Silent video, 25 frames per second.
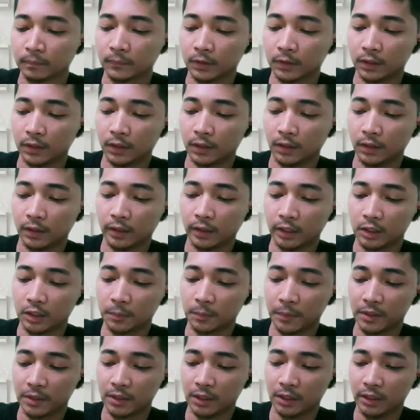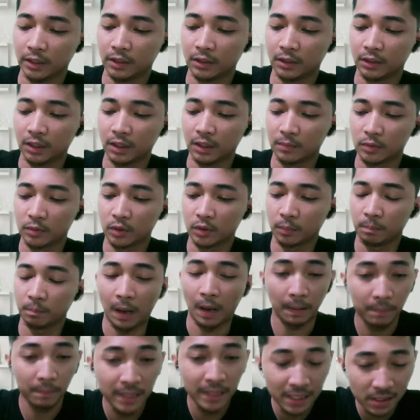especially in terms of
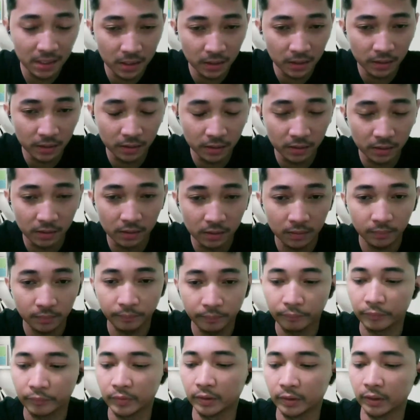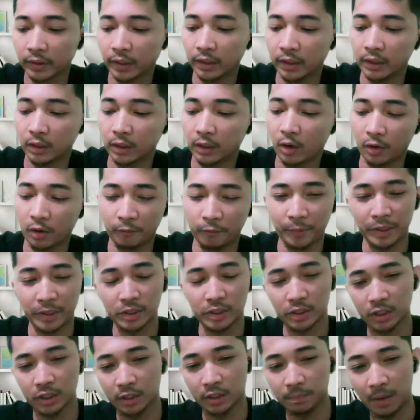publishers. Okay, the
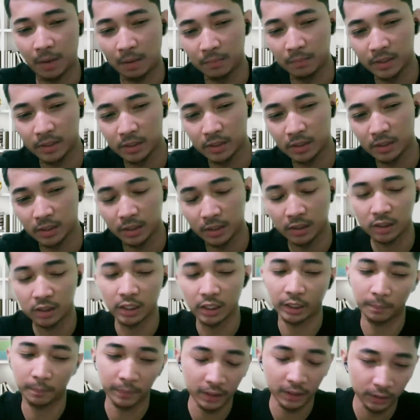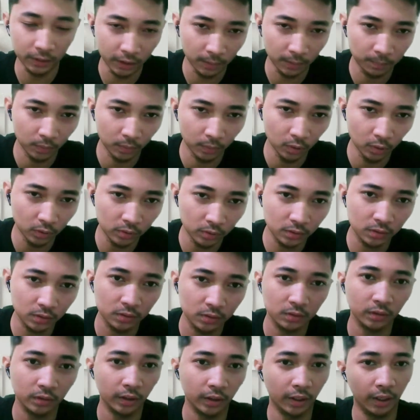conventional publishers like printed books,
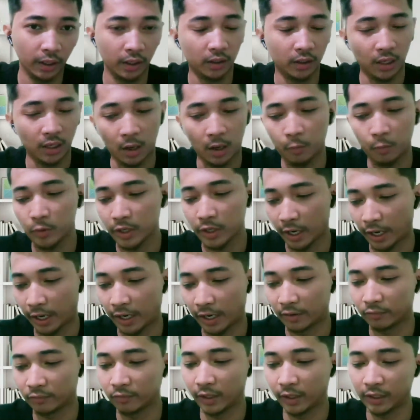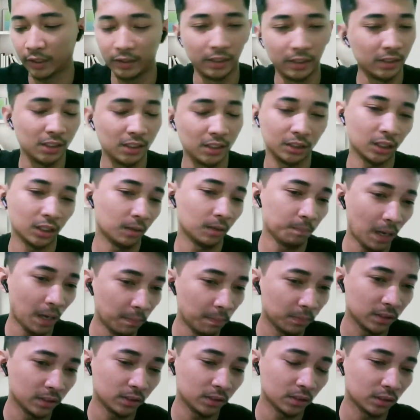and now we have like digital
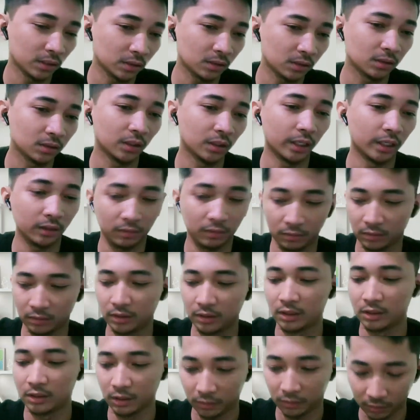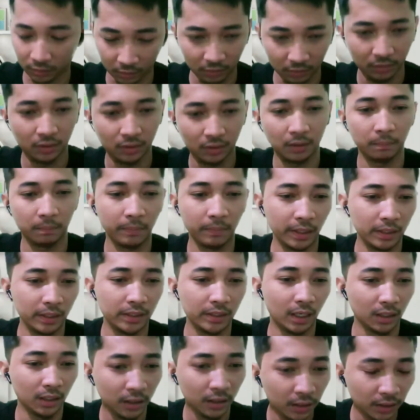publishers like digital
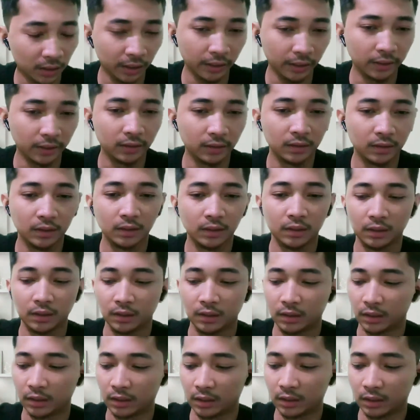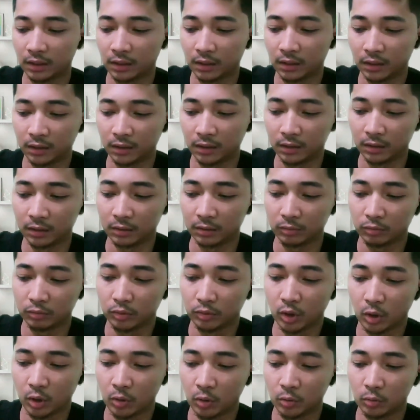media learning.
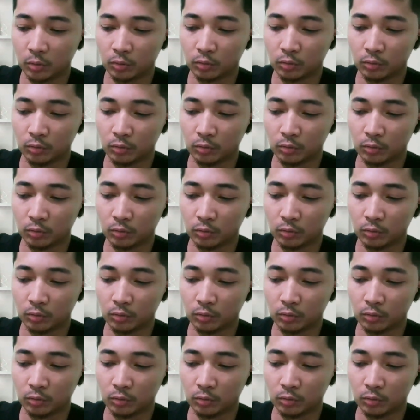Though